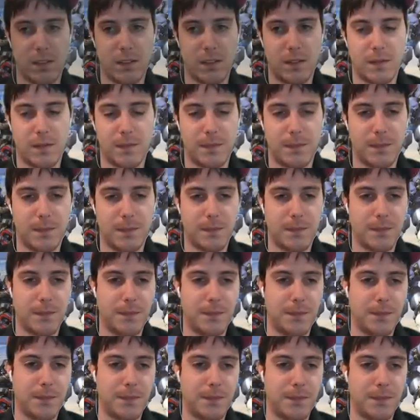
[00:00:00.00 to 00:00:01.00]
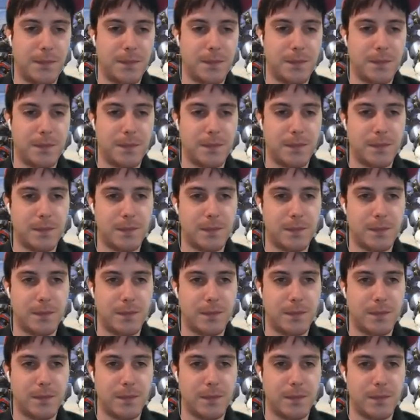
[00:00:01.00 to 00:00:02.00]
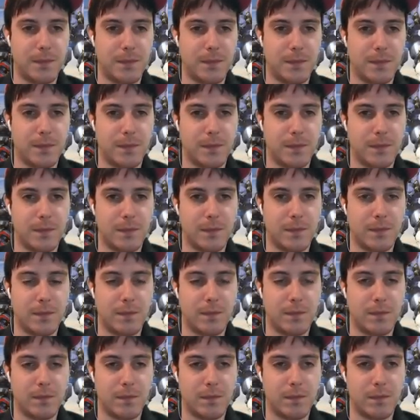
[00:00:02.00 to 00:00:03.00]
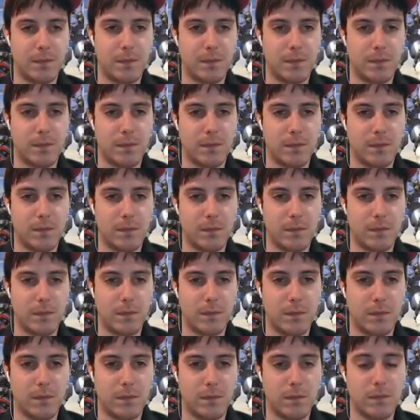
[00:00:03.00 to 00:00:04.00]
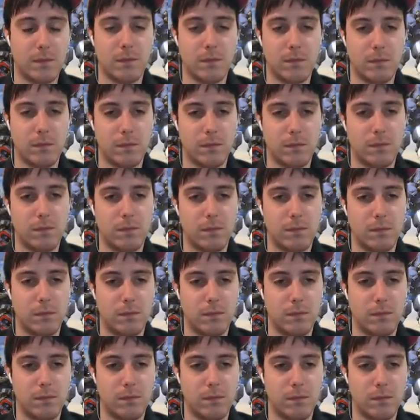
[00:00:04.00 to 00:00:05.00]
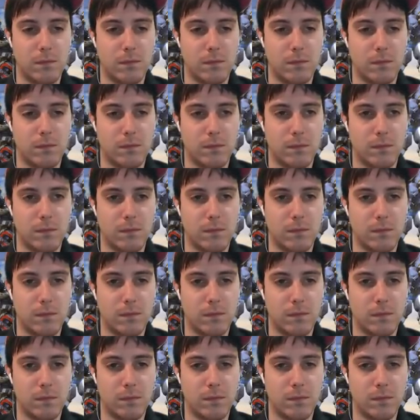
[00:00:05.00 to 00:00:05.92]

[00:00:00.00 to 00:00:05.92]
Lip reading: The person shown says nothing.